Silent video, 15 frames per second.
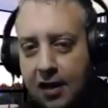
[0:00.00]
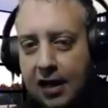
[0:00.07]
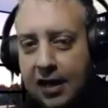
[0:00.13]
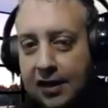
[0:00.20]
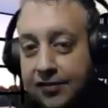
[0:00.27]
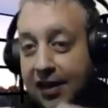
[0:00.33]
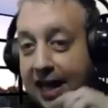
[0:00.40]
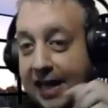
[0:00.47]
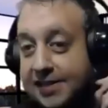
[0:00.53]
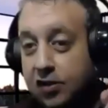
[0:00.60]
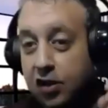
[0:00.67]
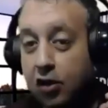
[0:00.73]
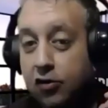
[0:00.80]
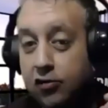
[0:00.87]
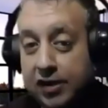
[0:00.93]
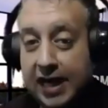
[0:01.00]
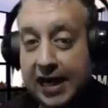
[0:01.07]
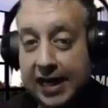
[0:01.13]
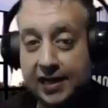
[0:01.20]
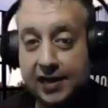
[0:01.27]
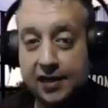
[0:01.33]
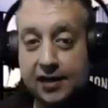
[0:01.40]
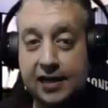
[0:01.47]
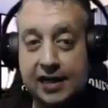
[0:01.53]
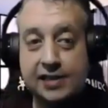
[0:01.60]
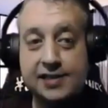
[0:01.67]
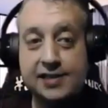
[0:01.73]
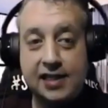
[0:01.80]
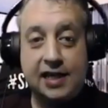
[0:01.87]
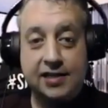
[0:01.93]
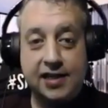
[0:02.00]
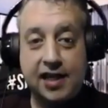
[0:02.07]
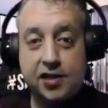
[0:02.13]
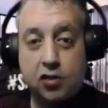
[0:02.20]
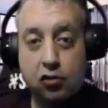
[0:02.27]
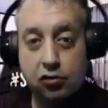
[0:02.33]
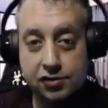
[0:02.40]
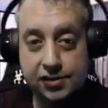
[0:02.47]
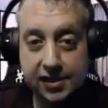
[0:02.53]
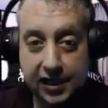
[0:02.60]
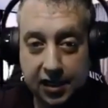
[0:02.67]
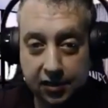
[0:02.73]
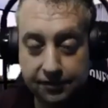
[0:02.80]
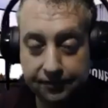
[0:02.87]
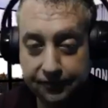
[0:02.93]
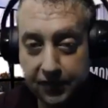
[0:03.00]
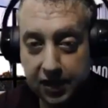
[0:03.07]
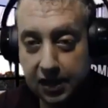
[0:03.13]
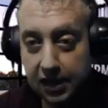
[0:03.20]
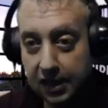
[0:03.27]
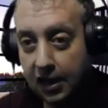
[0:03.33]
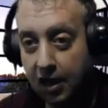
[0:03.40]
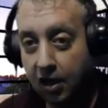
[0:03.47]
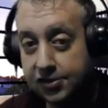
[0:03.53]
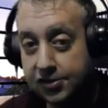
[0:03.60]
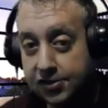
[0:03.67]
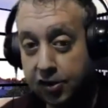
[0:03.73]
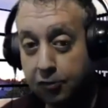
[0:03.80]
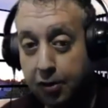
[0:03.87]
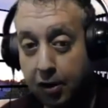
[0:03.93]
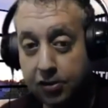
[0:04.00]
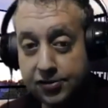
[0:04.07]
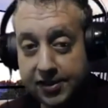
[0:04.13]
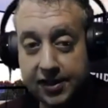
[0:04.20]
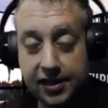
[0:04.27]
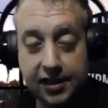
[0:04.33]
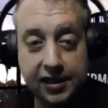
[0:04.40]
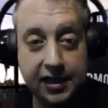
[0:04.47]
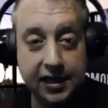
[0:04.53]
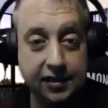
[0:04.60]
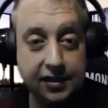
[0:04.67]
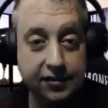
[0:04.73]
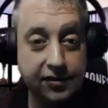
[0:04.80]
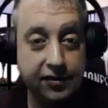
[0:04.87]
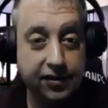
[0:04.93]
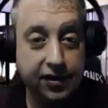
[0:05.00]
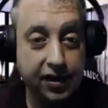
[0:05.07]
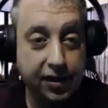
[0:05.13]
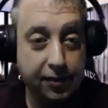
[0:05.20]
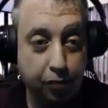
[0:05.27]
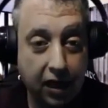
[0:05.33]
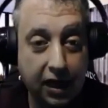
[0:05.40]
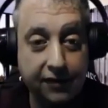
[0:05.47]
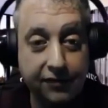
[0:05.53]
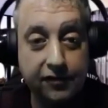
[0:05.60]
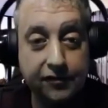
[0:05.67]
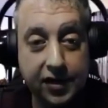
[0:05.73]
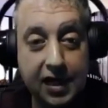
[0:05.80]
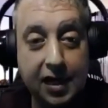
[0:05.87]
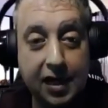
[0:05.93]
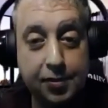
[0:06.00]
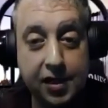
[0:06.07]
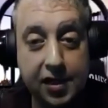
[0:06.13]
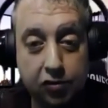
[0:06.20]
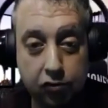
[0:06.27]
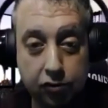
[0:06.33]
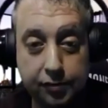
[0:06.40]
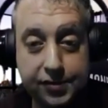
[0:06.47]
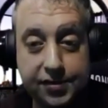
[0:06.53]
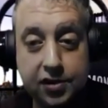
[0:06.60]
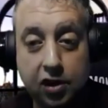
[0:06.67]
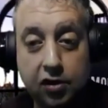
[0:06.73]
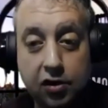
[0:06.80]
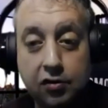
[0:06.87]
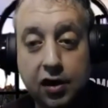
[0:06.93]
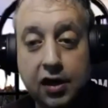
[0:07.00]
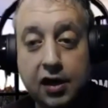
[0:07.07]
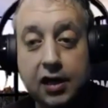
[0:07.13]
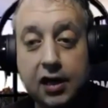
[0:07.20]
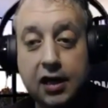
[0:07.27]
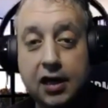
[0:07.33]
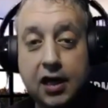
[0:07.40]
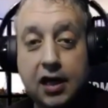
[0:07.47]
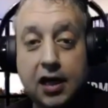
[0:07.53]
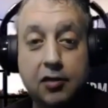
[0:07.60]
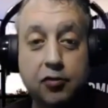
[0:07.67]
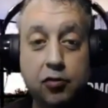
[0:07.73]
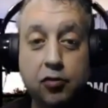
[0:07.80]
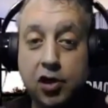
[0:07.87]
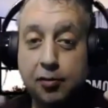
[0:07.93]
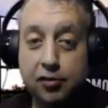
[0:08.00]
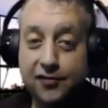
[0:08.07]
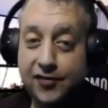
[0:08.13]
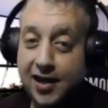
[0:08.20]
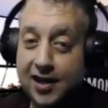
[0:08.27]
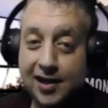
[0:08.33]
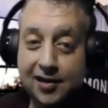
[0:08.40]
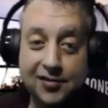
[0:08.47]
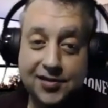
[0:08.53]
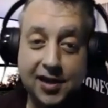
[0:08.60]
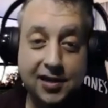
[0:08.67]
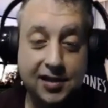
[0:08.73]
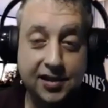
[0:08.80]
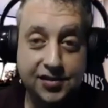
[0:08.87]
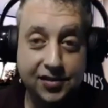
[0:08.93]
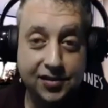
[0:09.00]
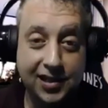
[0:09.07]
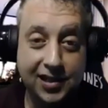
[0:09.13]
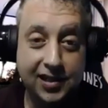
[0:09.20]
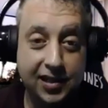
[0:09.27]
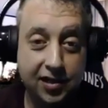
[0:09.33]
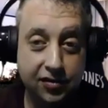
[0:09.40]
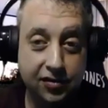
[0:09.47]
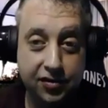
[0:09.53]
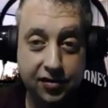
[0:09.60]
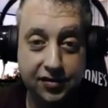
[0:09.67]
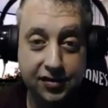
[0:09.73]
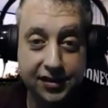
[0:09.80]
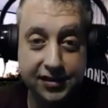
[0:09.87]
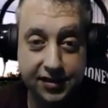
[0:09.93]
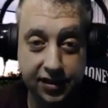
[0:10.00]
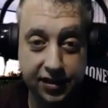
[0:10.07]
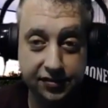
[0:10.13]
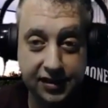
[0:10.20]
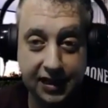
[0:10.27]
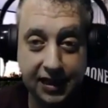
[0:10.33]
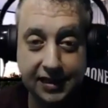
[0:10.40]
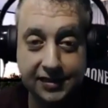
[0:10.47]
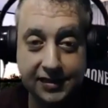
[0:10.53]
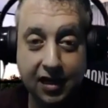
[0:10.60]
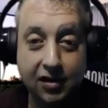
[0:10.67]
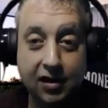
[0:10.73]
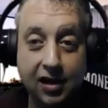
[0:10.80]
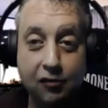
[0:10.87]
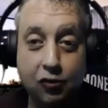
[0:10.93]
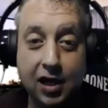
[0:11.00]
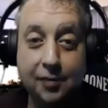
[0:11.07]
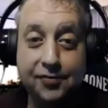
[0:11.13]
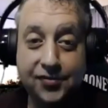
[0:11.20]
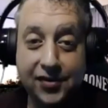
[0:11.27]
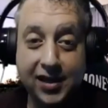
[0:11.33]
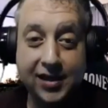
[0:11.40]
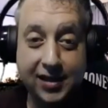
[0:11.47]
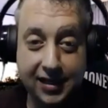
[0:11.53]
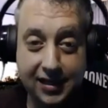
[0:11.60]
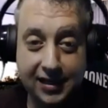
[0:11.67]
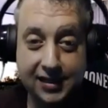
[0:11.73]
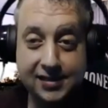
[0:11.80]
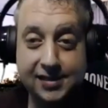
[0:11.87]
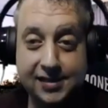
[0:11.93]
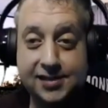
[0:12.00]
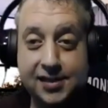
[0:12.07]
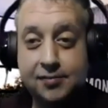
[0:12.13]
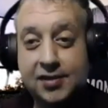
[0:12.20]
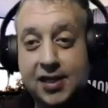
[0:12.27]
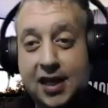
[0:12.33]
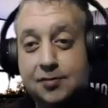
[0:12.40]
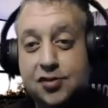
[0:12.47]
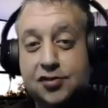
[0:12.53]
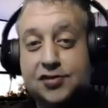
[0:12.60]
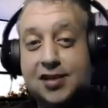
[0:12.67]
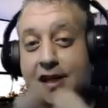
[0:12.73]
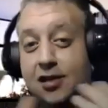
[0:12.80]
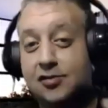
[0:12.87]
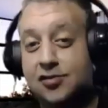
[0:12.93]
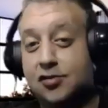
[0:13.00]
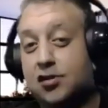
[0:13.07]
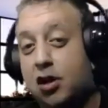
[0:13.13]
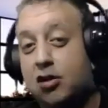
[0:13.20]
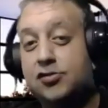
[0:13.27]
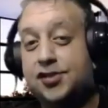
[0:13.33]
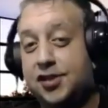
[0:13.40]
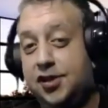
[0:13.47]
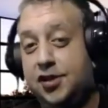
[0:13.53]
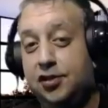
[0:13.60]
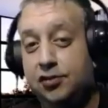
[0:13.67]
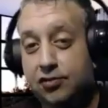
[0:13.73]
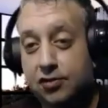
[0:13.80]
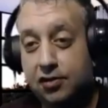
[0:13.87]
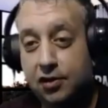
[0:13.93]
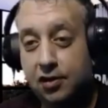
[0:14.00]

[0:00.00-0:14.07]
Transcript: And that's located inside that course now. I also posted it in the private VIP group. So we want to provide everything that you need here to do these deals, guys. Now, what I'm thinking is sometimes your sellers are ghosting you.